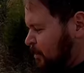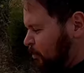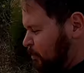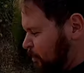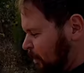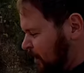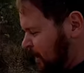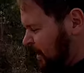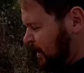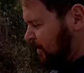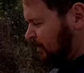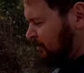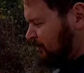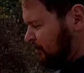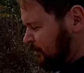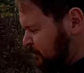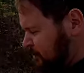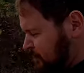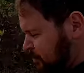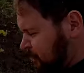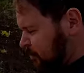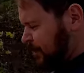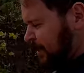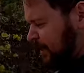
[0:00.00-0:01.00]

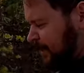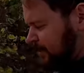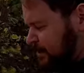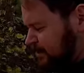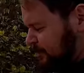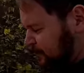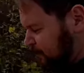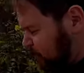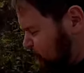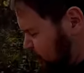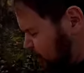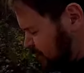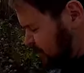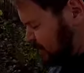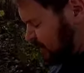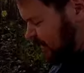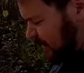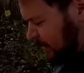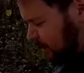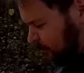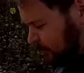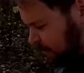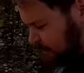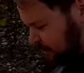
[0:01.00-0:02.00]
whatever strange force
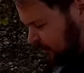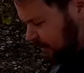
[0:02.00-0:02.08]
that